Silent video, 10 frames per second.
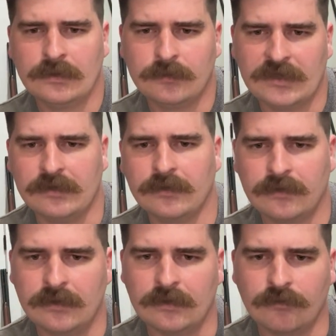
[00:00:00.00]
Let me
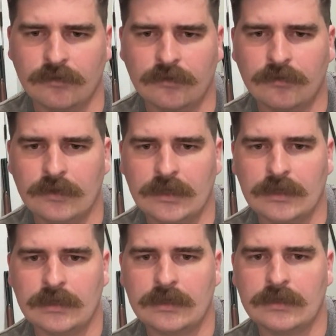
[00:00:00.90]
think real
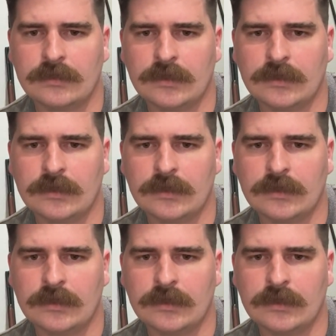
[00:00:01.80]
quick.